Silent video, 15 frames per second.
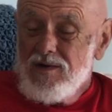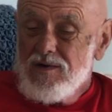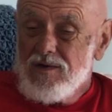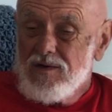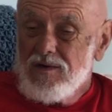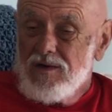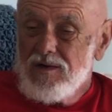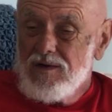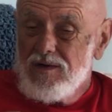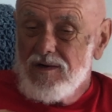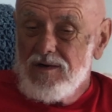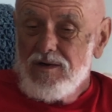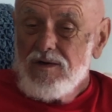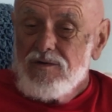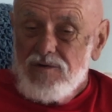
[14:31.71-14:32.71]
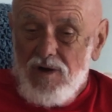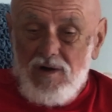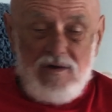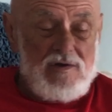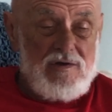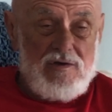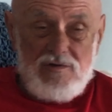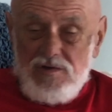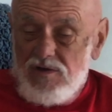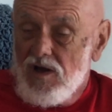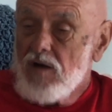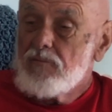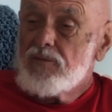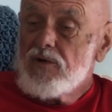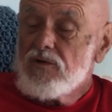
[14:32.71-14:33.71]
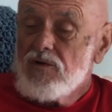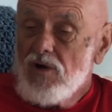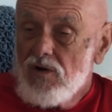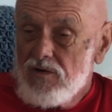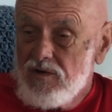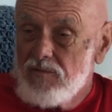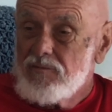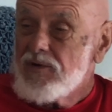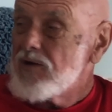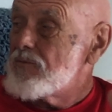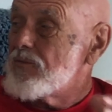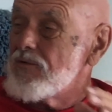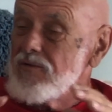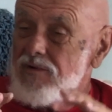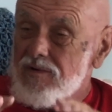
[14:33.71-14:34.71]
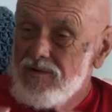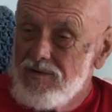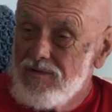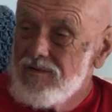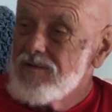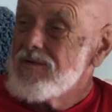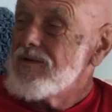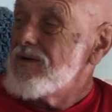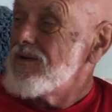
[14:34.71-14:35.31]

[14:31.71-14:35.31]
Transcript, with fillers: Uh, you talk, you stop, you talk to people, you